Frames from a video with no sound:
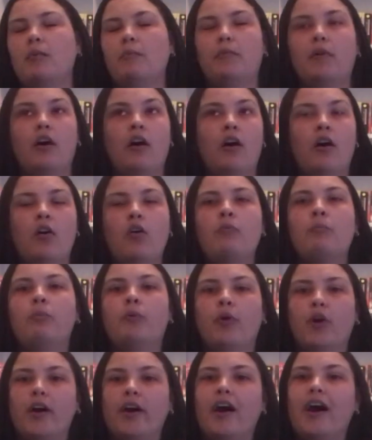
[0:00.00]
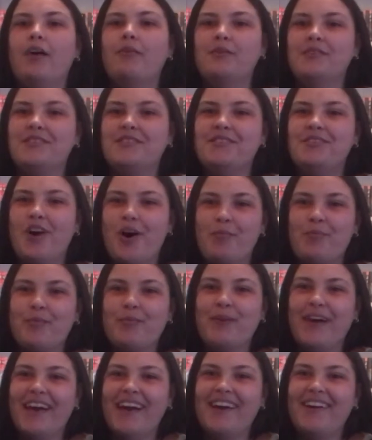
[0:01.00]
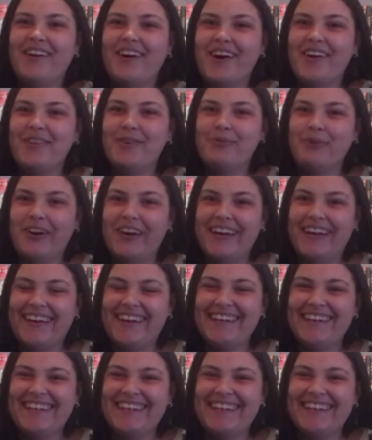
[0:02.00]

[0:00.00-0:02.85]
But oh boy, I was not prepared either way.